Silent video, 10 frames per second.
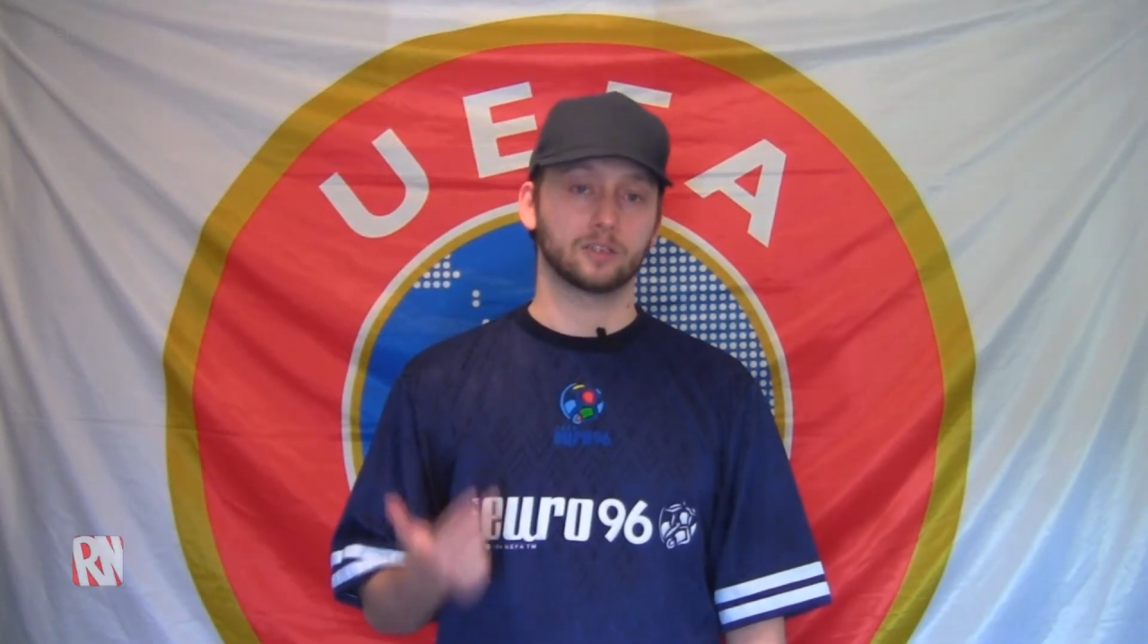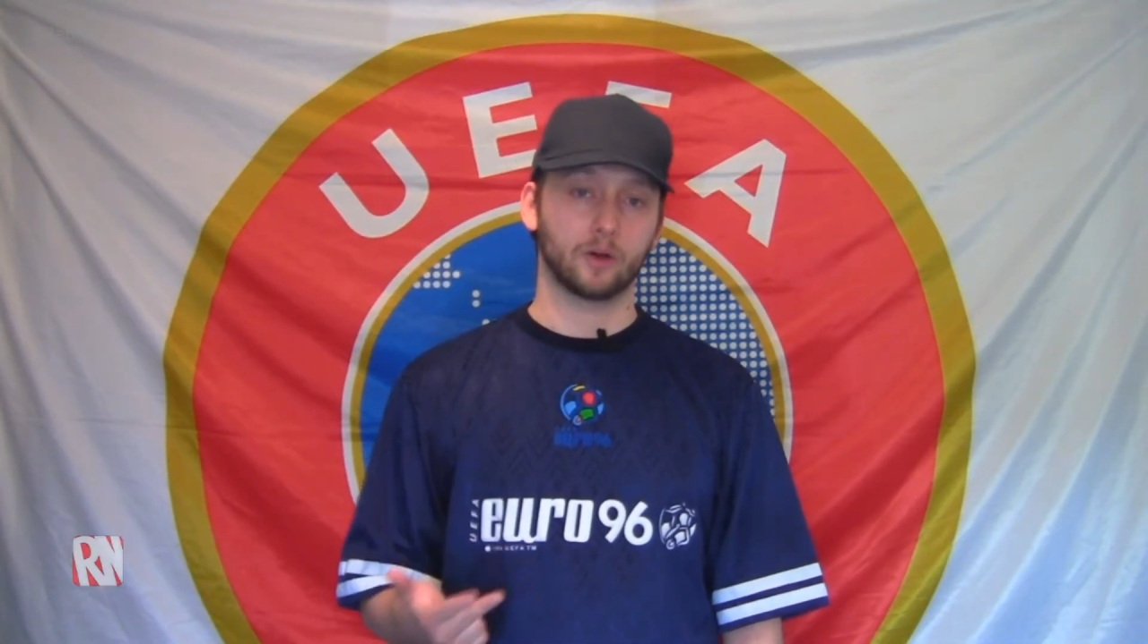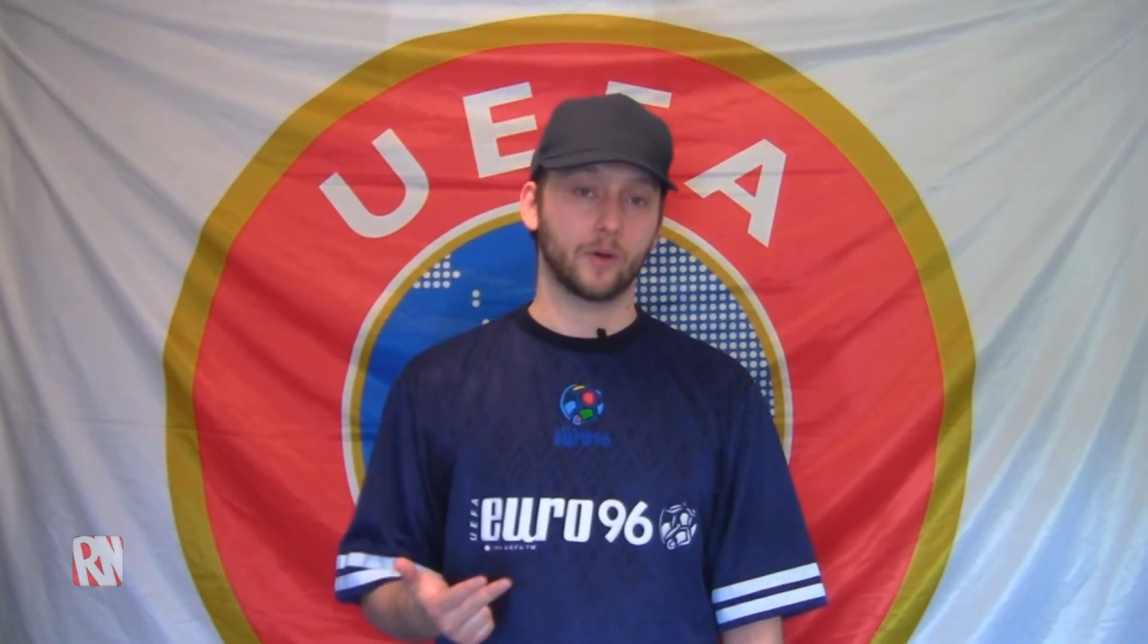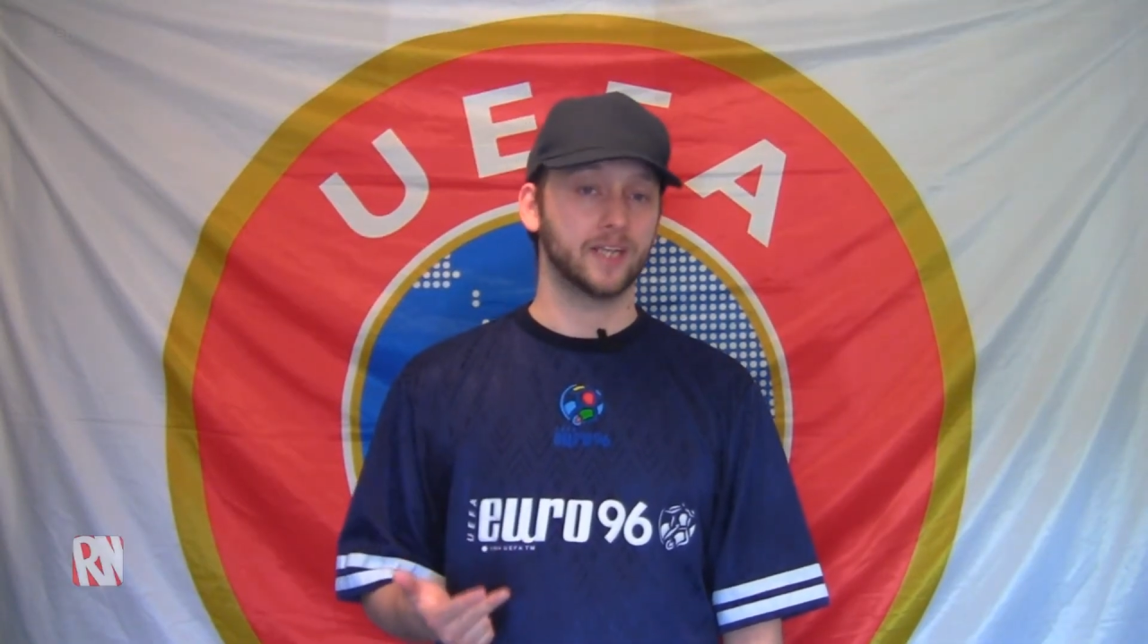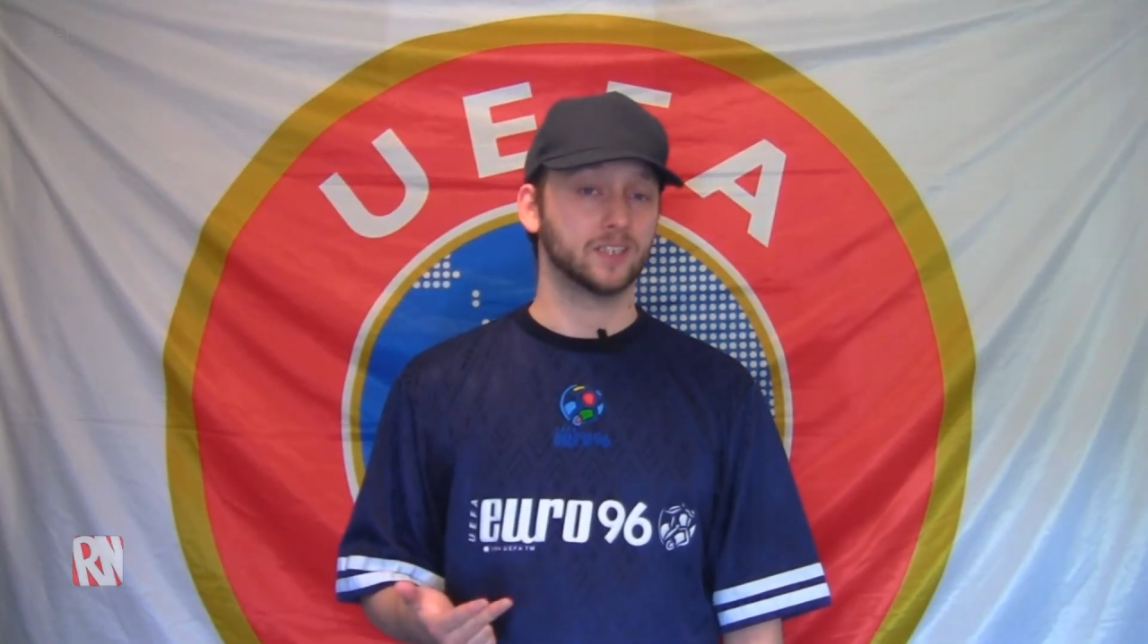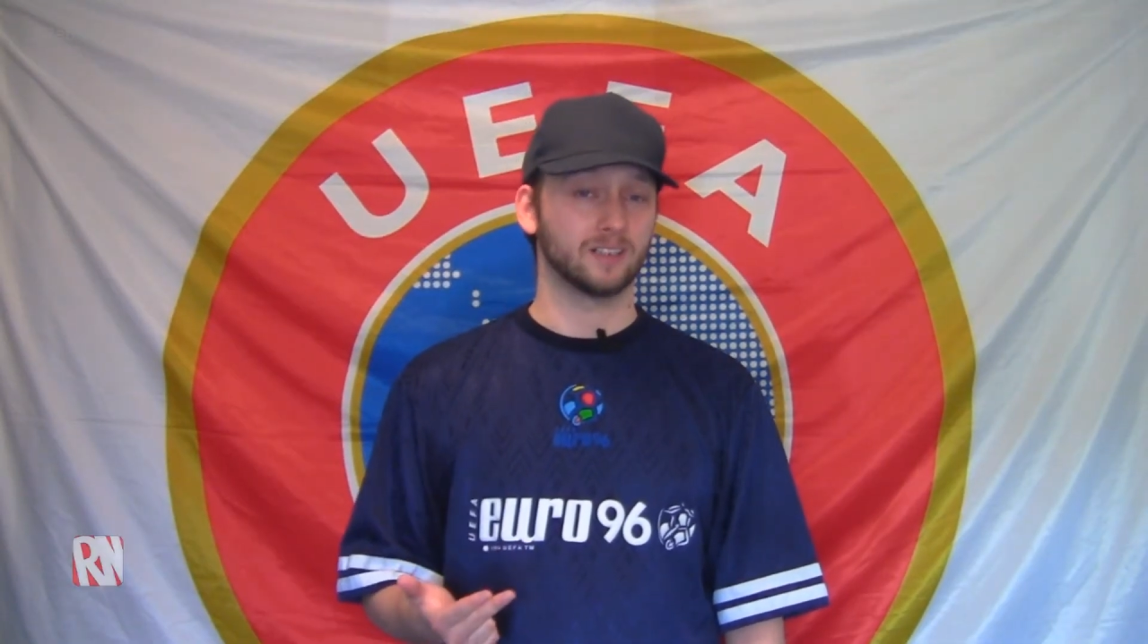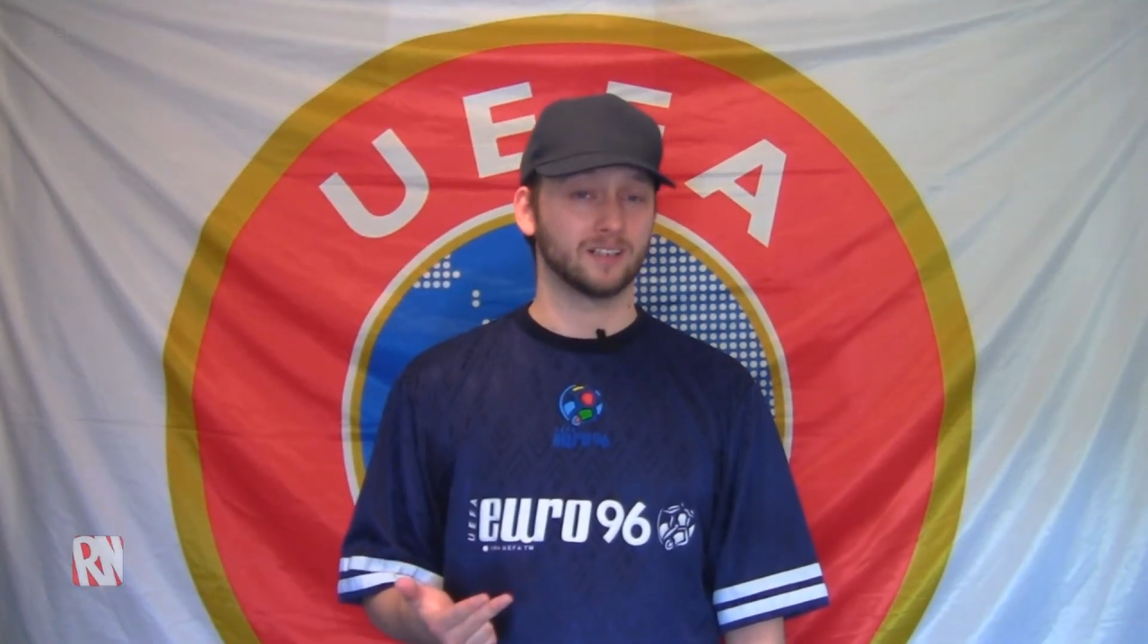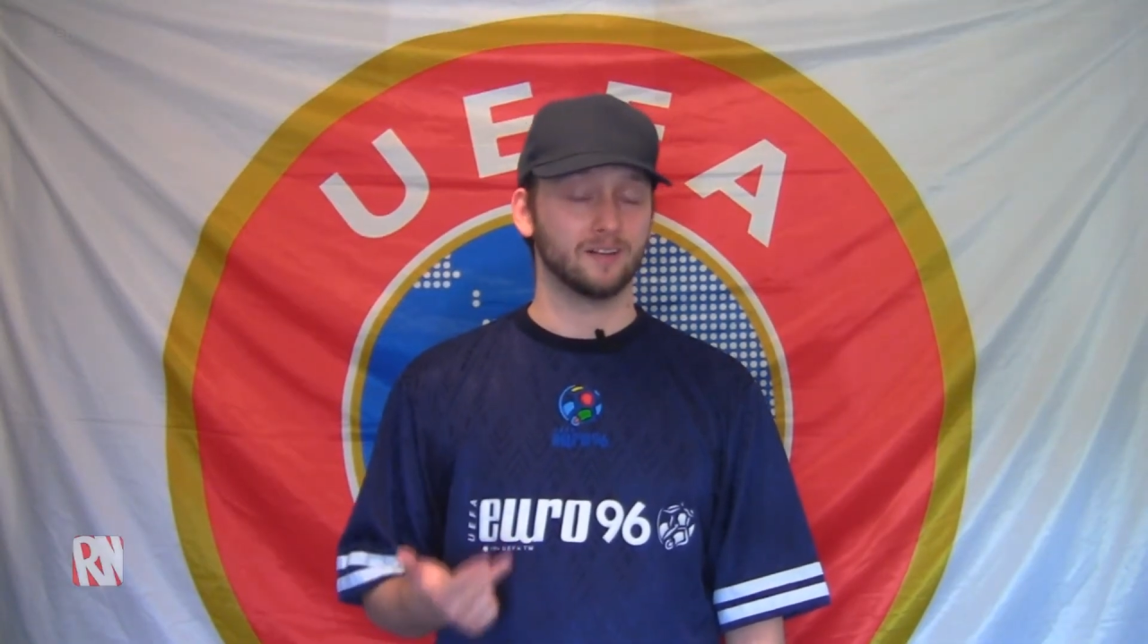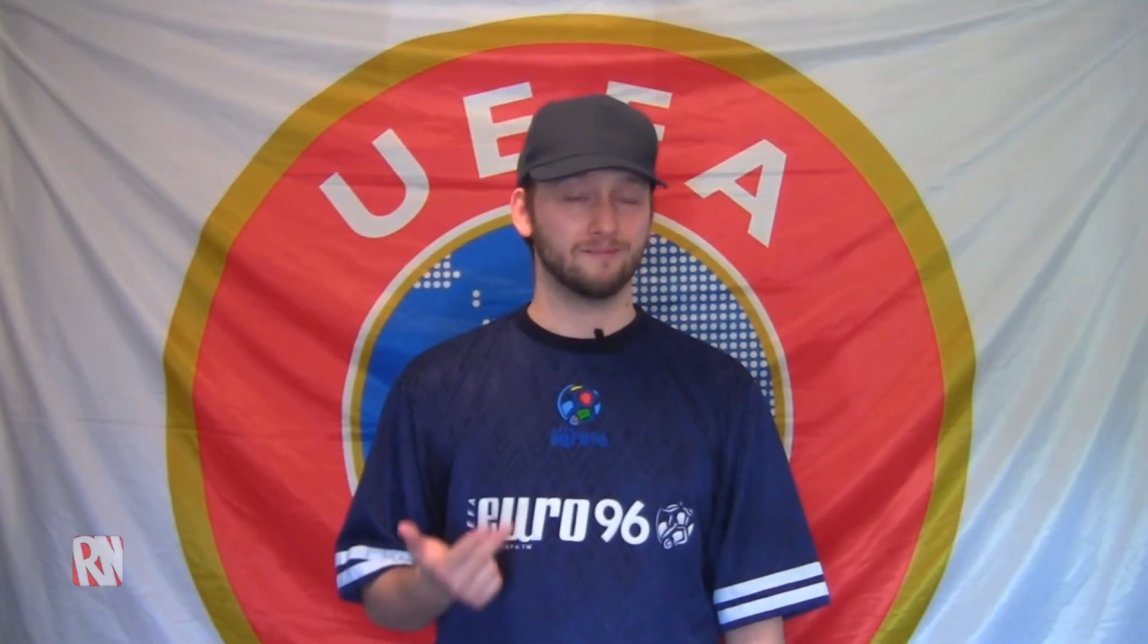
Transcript: Croatia.